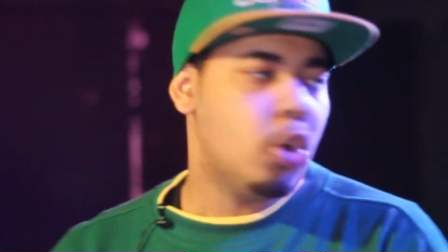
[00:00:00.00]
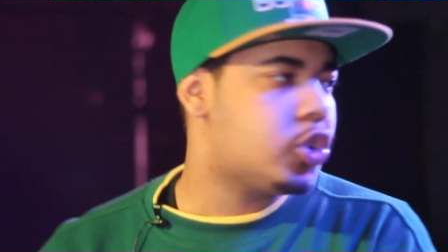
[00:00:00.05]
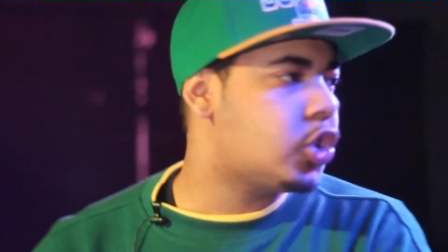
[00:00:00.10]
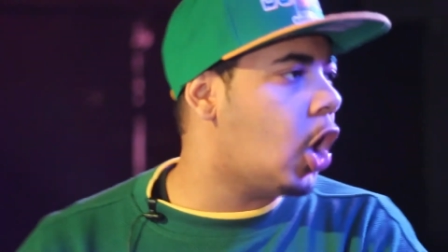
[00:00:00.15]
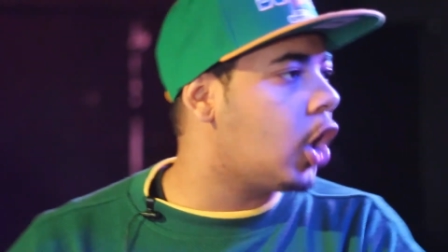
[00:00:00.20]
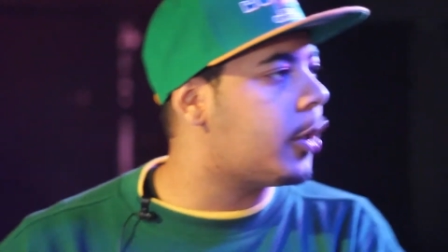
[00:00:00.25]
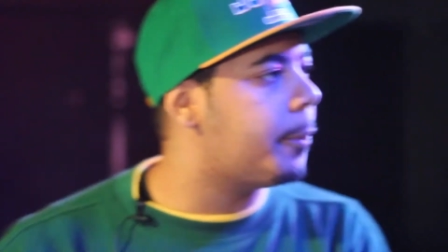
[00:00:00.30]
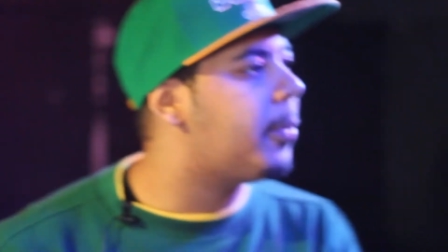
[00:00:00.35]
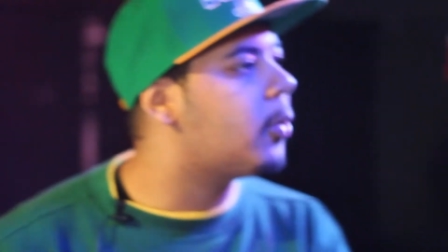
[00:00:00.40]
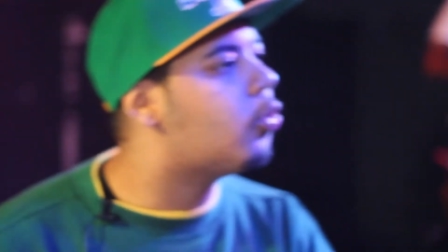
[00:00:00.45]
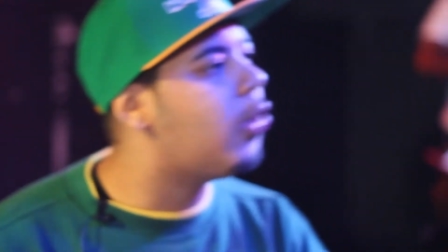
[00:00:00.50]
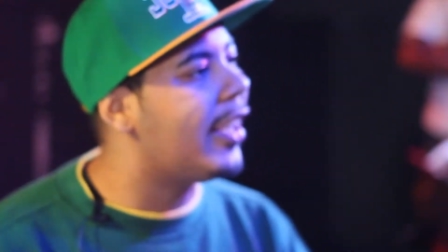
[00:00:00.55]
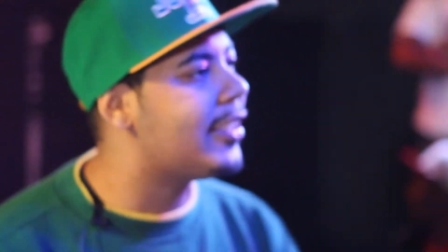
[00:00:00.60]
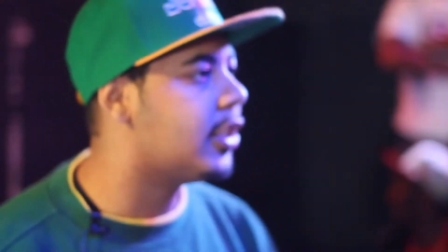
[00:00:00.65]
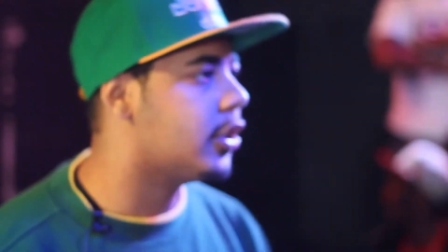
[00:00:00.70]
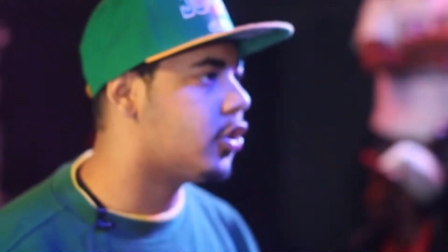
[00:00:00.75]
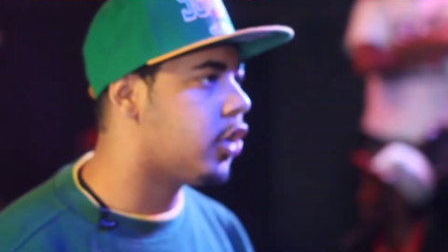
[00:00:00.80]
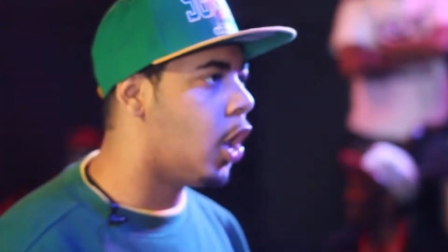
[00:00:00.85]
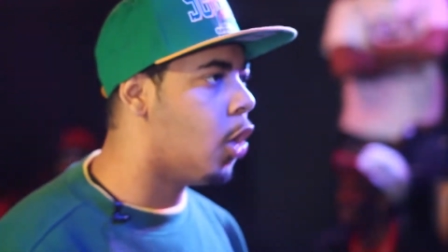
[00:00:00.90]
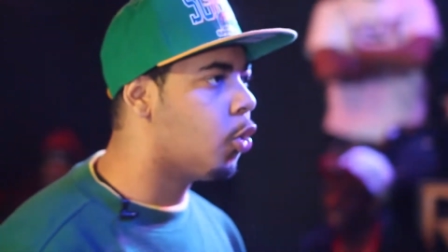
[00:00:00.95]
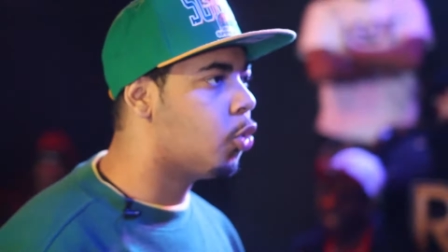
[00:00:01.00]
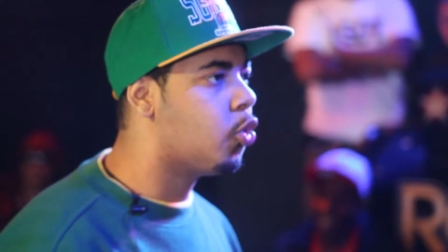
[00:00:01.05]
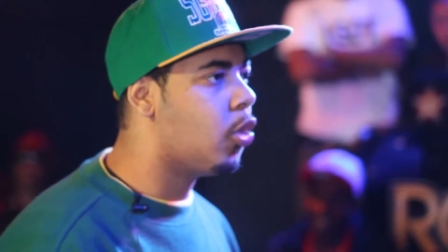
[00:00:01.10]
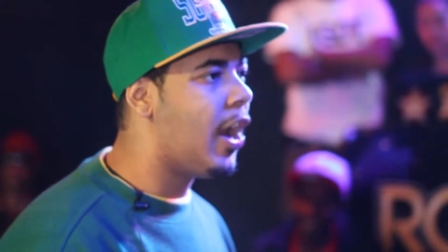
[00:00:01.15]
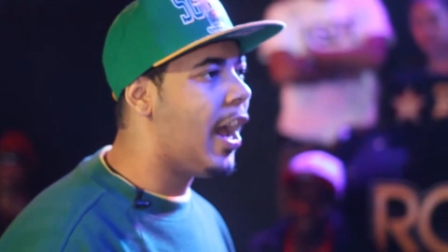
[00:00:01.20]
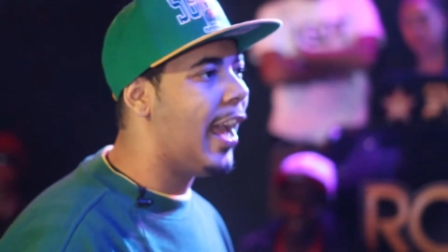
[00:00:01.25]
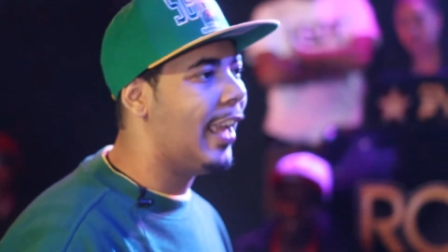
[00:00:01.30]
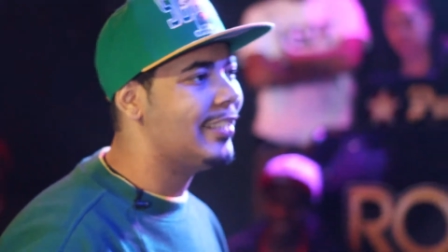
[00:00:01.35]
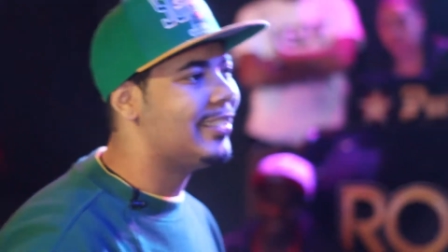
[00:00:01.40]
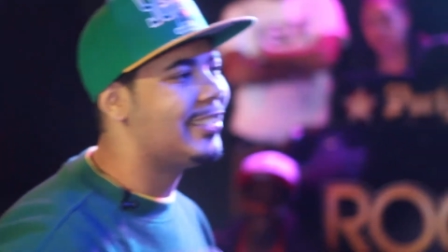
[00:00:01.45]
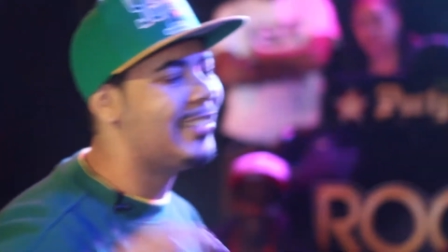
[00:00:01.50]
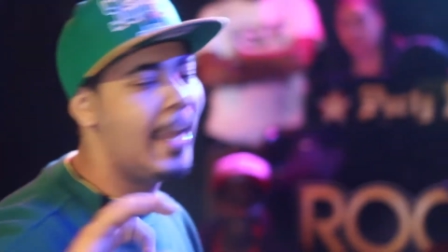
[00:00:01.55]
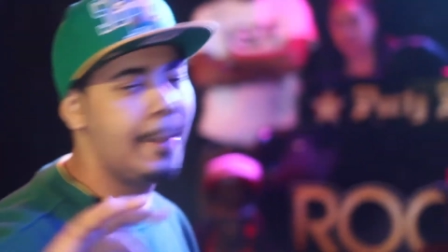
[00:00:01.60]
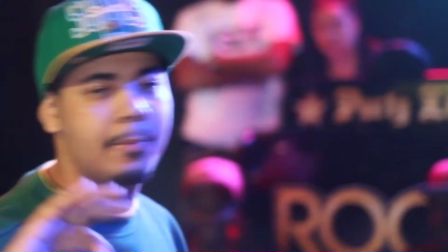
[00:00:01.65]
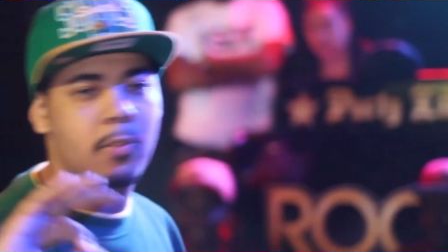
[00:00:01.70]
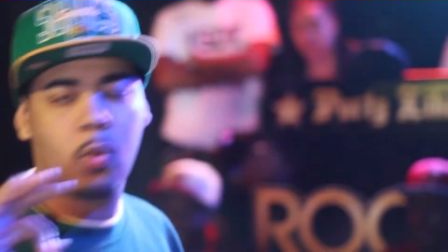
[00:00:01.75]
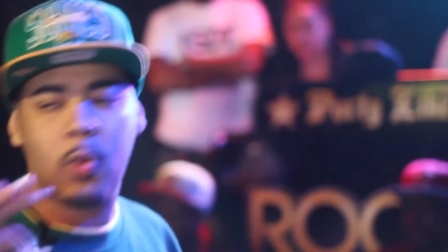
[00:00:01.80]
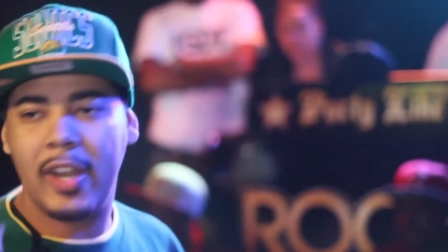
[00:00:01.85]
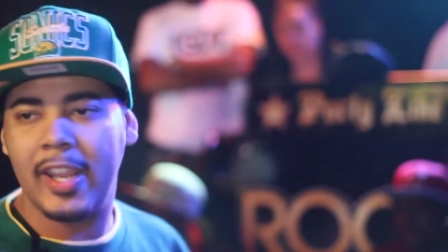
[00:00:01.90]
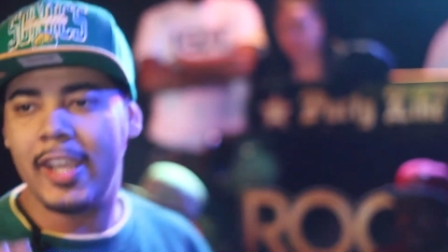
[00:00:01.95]
You'll start to progress a slow grind.
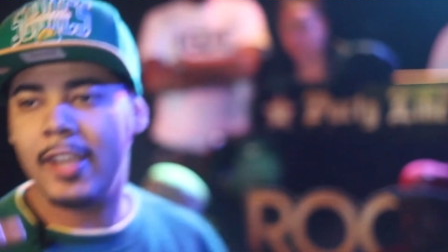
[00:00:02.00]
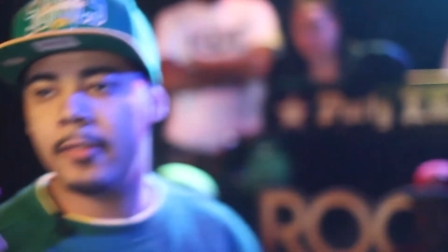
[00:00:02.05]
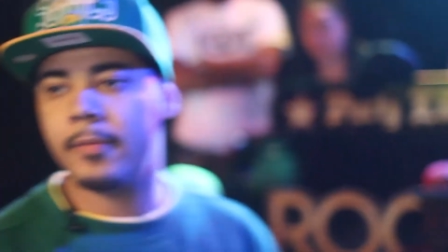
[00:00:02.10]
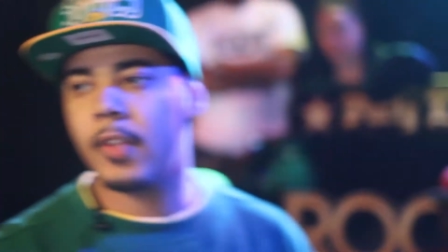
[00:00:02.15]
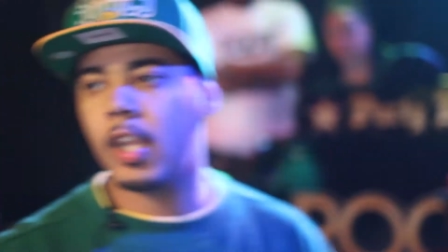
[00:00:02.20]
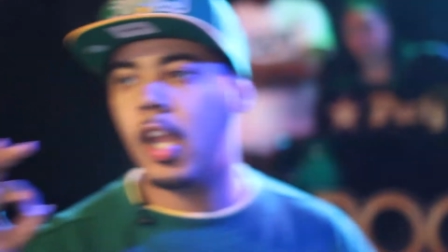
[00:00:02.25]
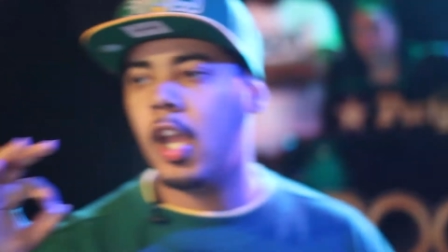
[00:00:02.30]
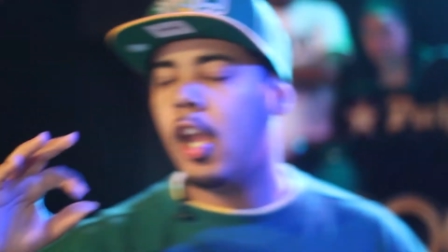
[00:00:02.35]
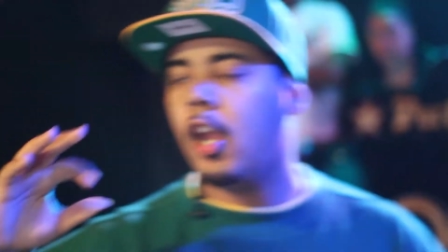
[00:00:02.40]
Step three,